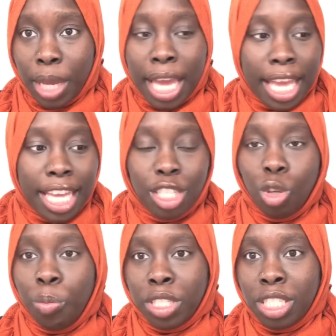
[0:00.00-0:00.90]
he's too
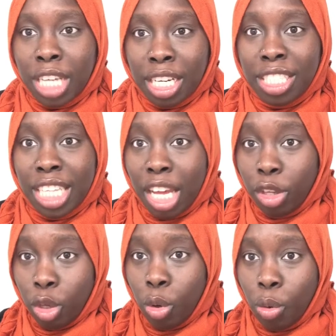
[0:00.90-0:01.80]
busy trying to tell
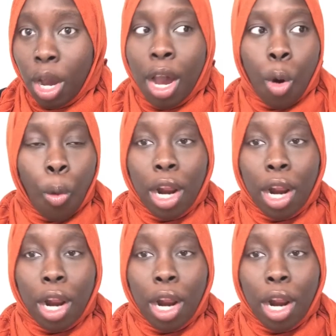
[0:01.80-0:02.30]
you what